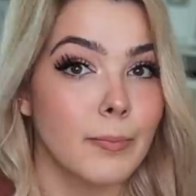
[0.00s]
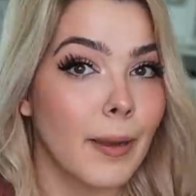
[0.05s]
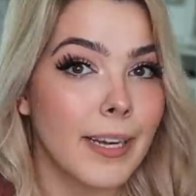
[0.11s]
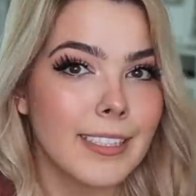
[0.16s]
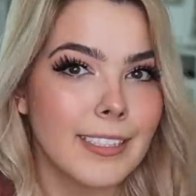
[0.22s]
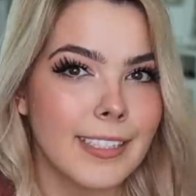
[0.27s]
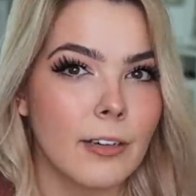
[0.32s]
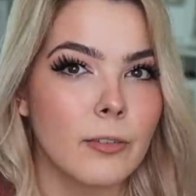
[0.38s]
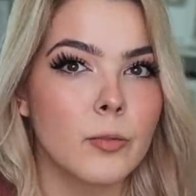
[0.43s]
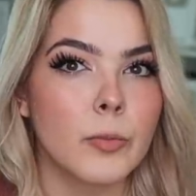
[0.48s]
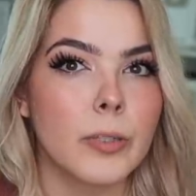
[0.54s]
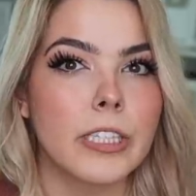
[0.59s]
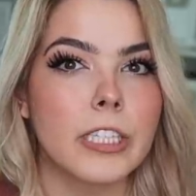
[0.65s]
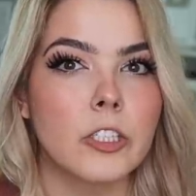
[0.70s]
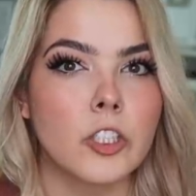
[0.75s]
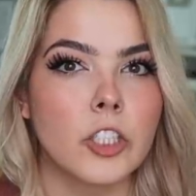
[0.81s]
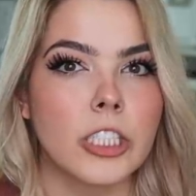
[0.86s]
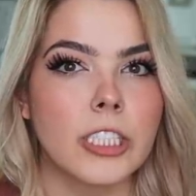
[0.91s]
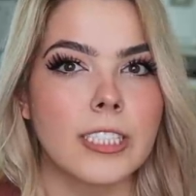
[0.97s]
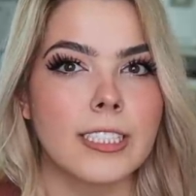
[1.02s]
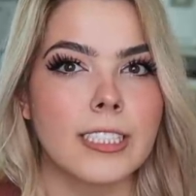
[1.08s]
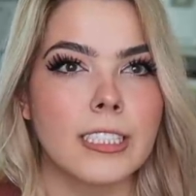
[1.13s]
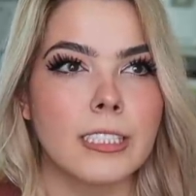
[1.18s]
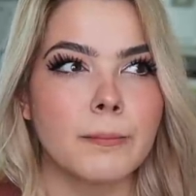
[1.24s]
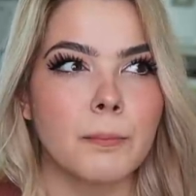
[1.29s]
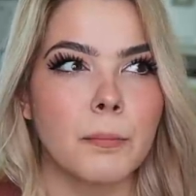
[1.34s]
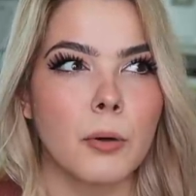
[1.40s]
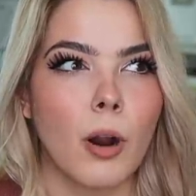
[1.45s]
might sound really
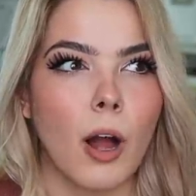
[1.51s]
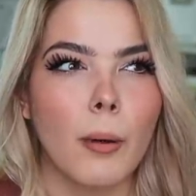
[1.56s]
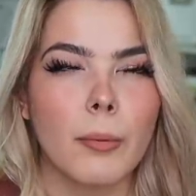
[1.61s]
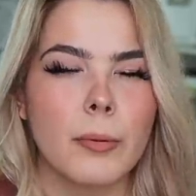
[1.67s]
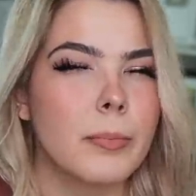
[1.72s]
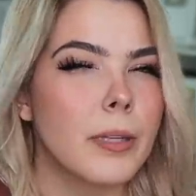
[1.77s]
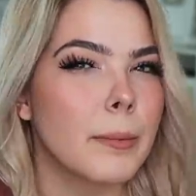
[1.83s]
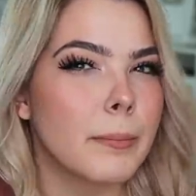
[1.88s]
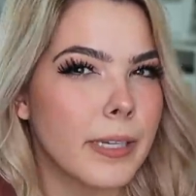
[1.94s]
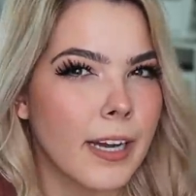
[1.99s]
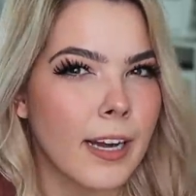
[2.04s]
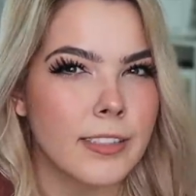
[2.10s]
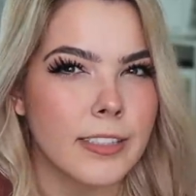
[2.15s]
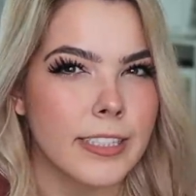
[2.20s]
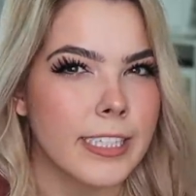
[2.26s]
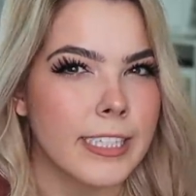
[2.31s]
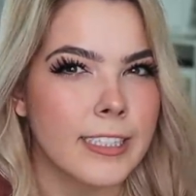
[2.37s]
cheesy, probably because it